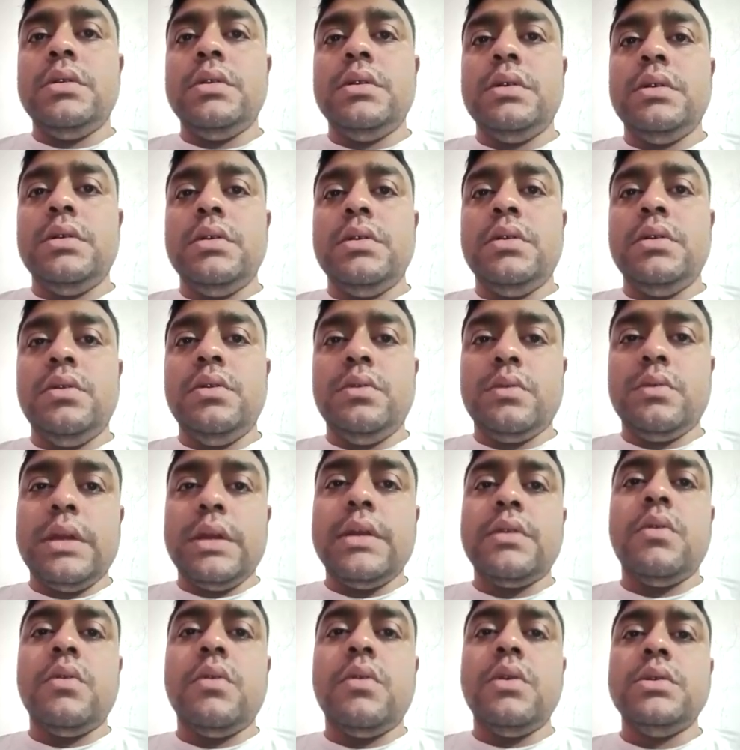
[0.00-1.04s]

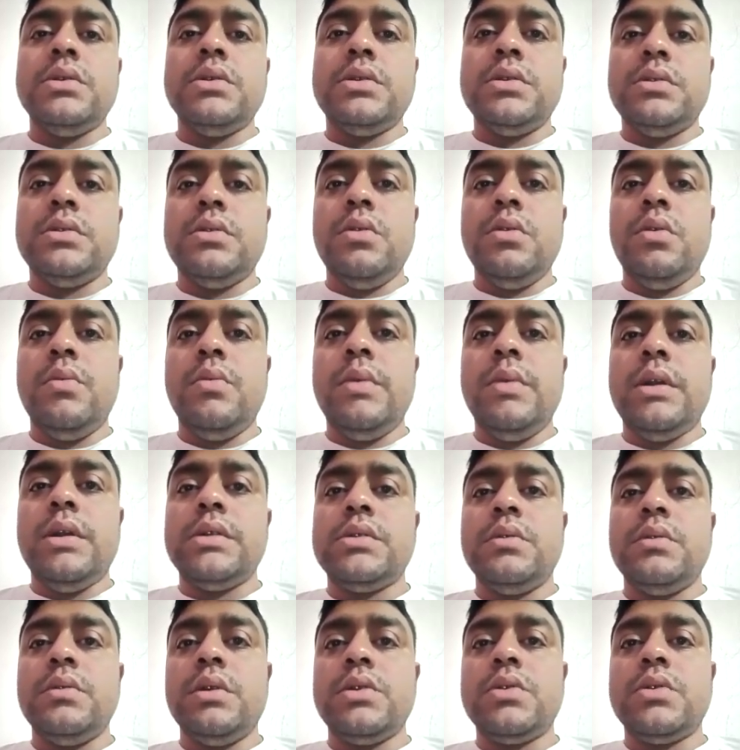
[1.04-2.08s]
can cause low
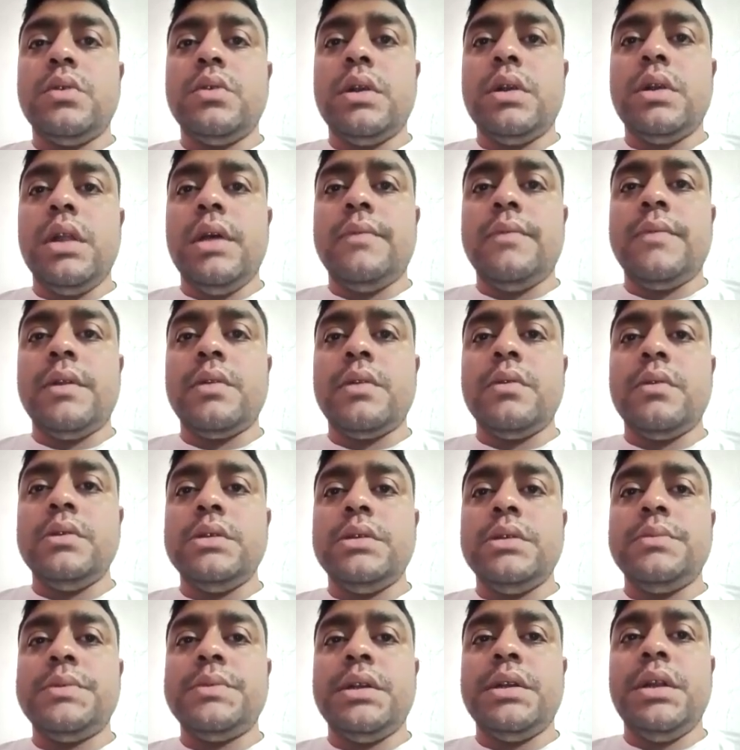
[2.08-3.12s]
blood sugar shortly after
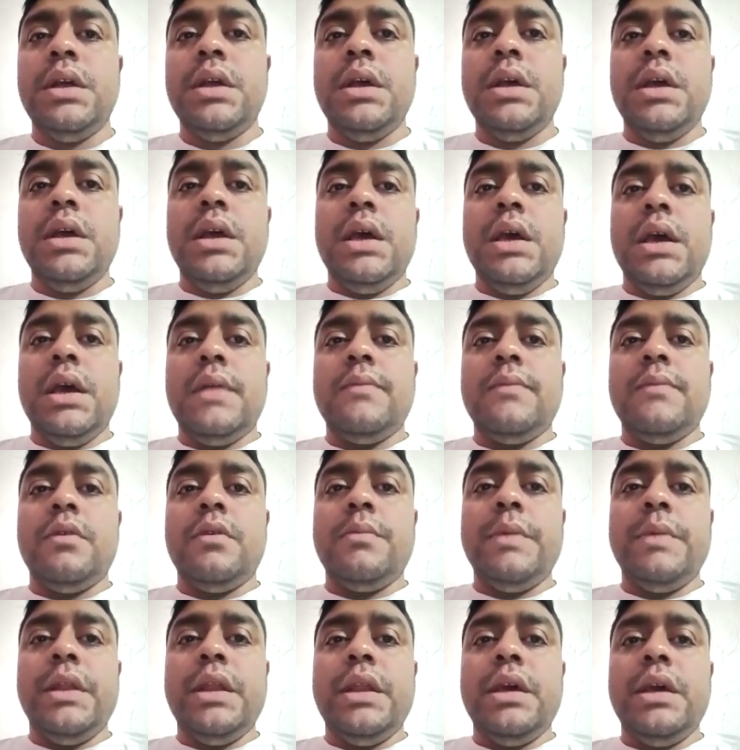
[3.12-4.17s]
consumption and
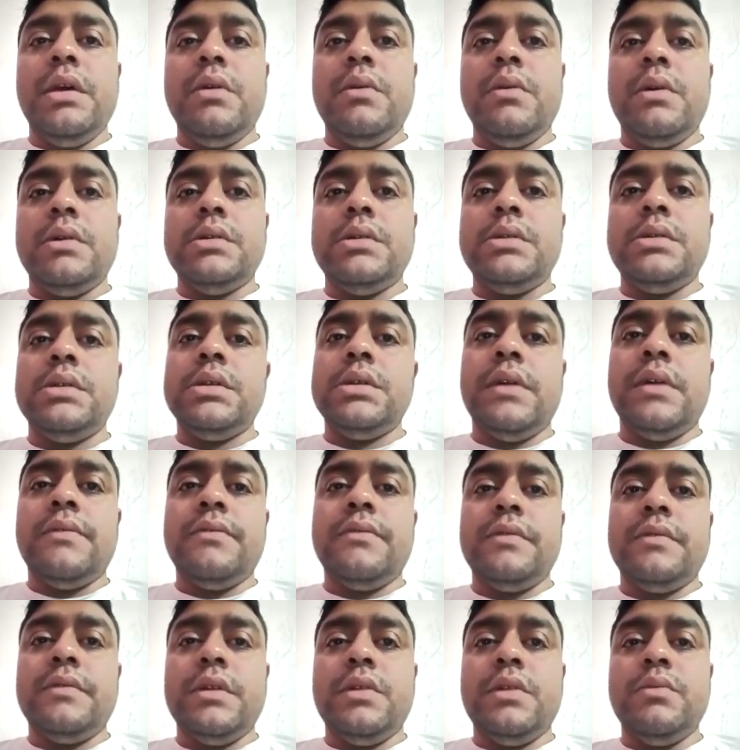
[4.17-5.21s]
for many hours
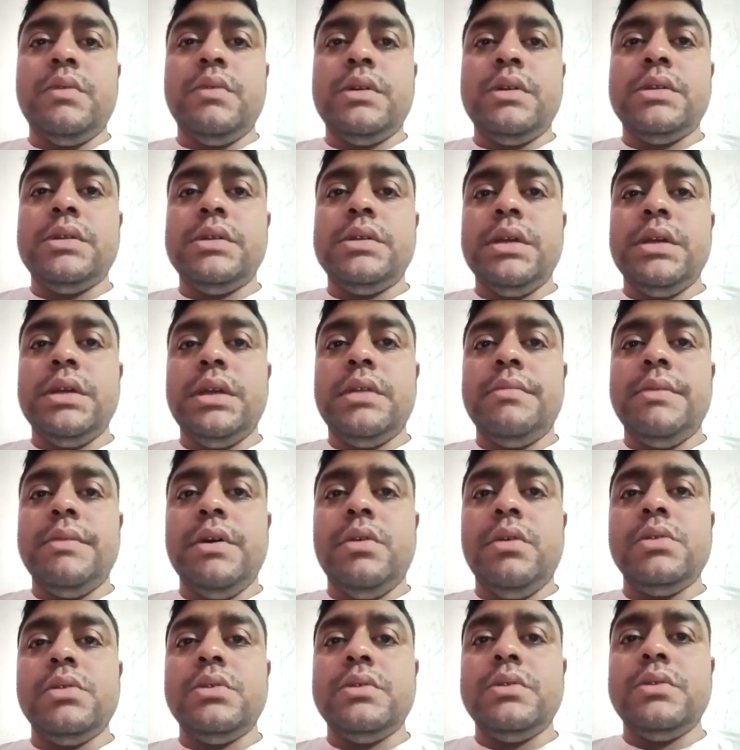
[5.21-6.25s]
afterwards. It
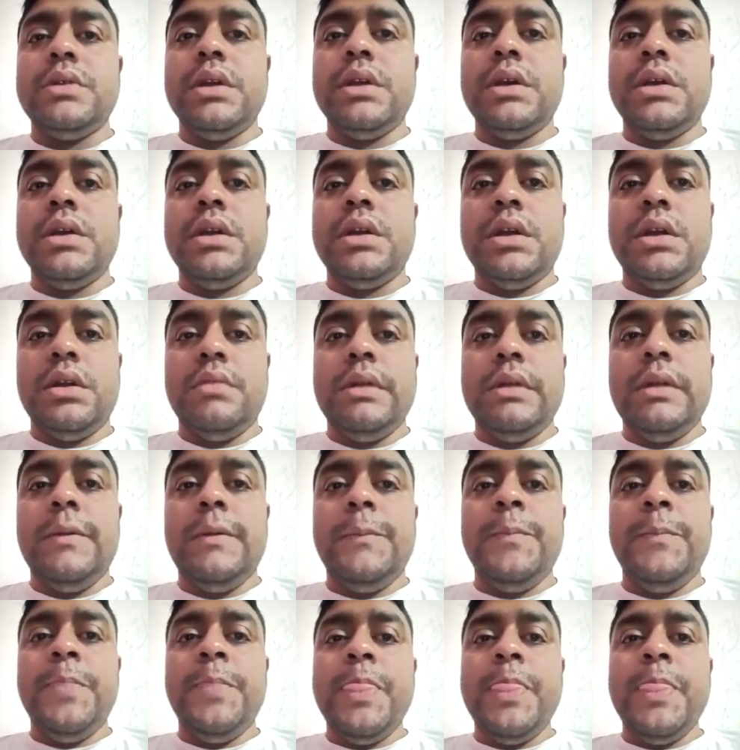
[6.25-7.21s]
may also trigger heartburn.